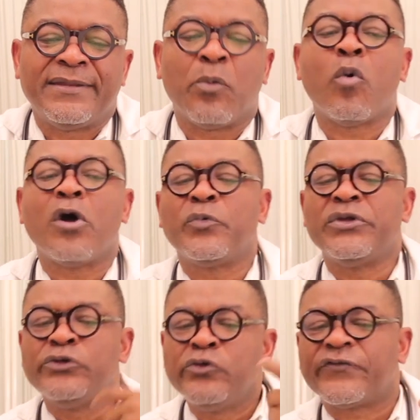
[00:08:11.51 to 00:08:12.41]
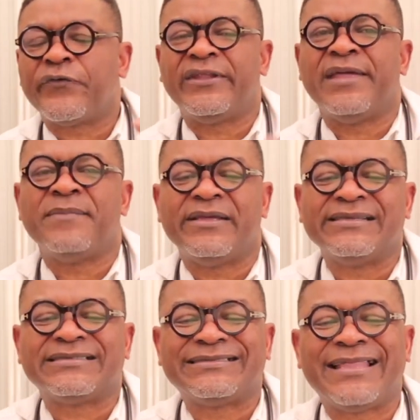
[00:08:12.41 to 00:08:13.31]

The word we use for them is